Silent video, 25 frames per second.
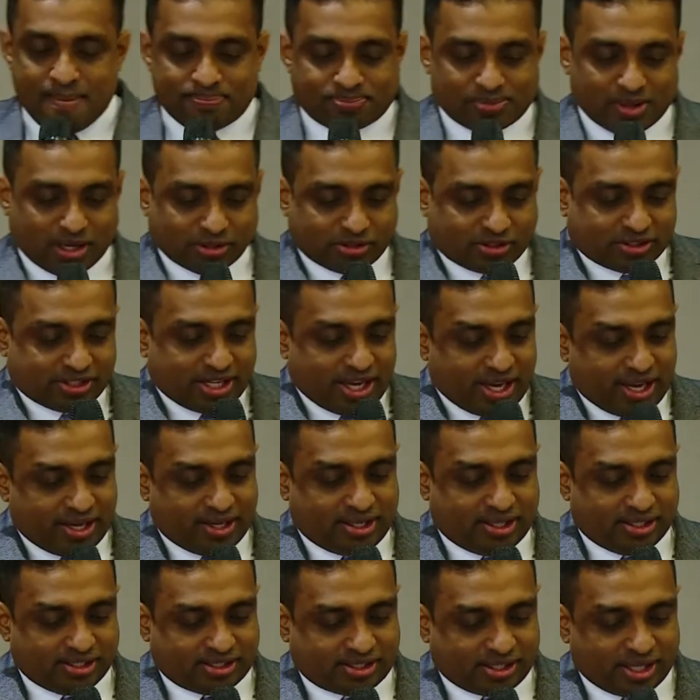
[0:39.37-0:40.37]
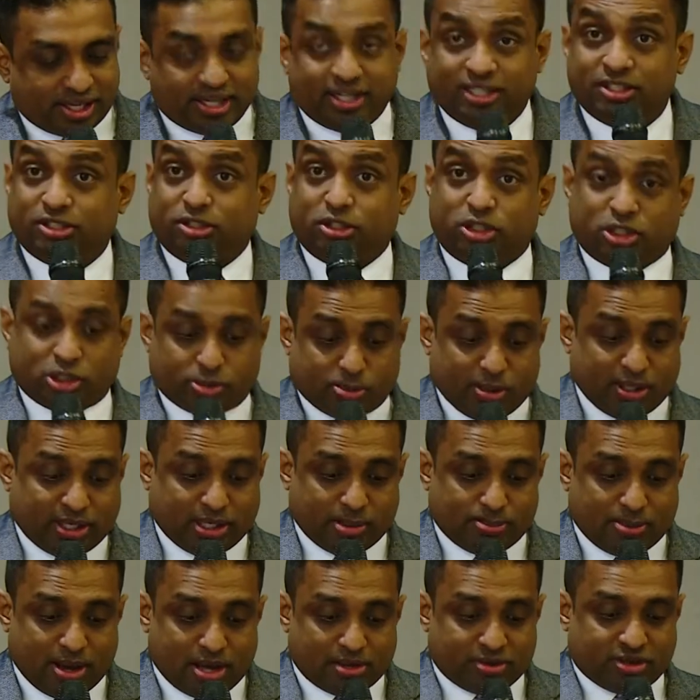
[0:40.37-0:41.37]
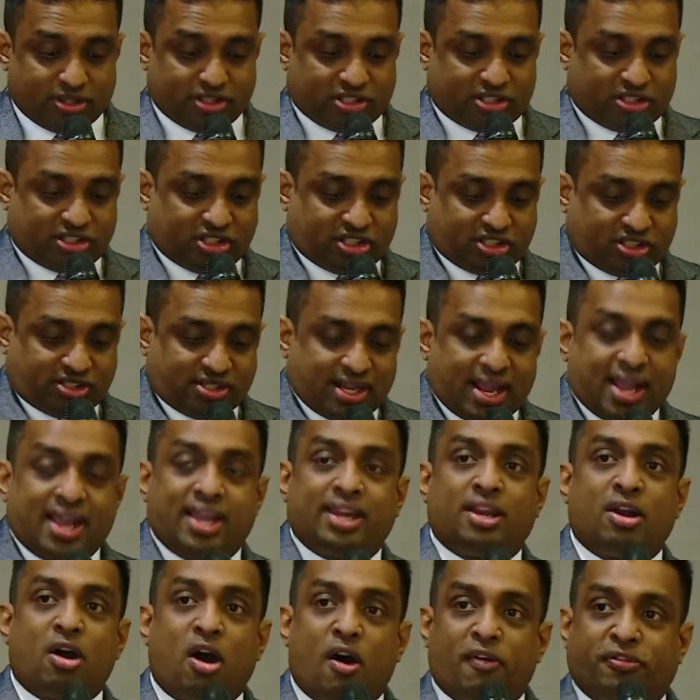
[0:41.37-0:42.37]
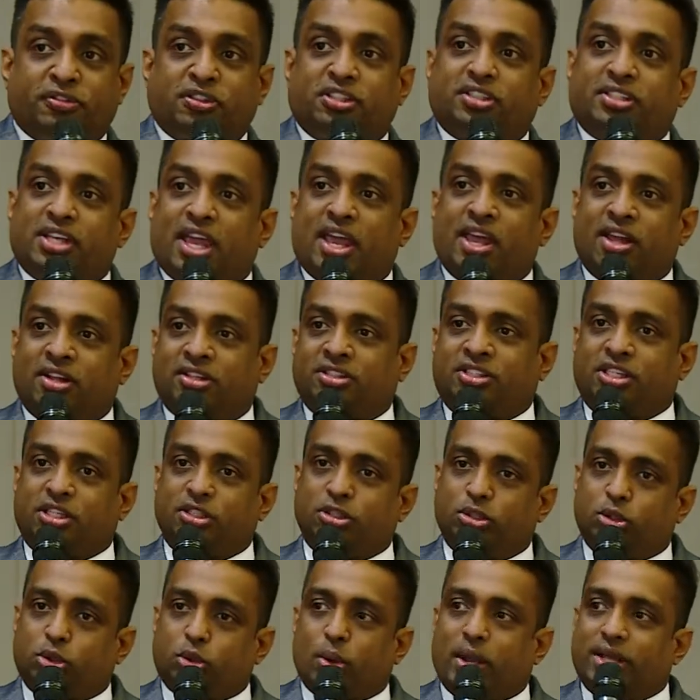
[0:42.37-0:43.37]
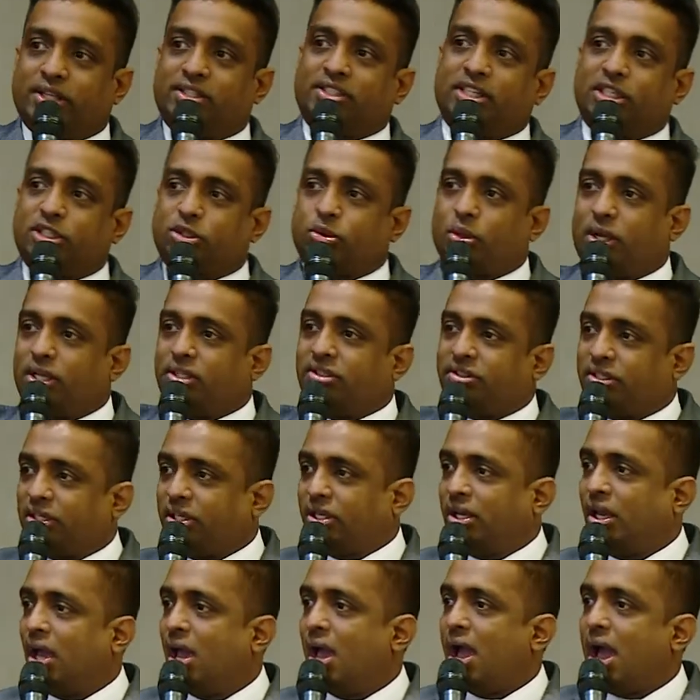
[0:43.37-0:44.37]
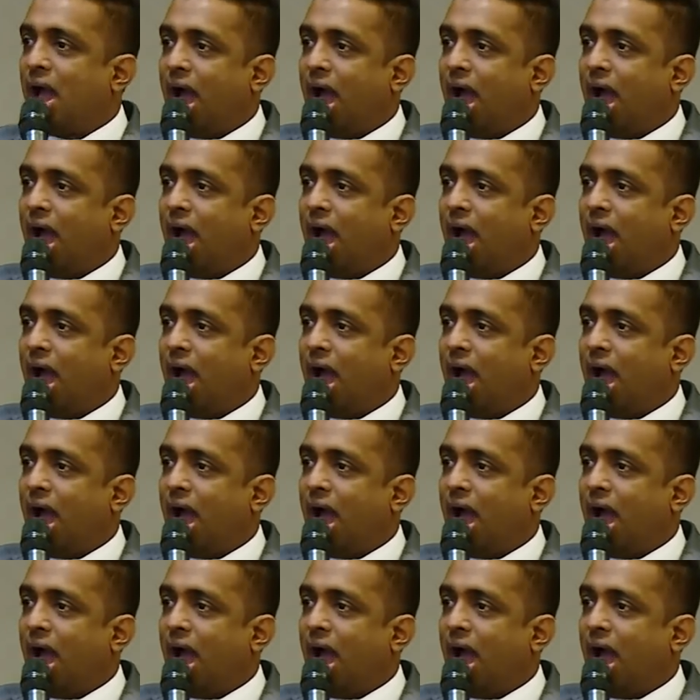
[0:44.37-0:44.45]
Now, today he's here to speak about the state of sales in 2020.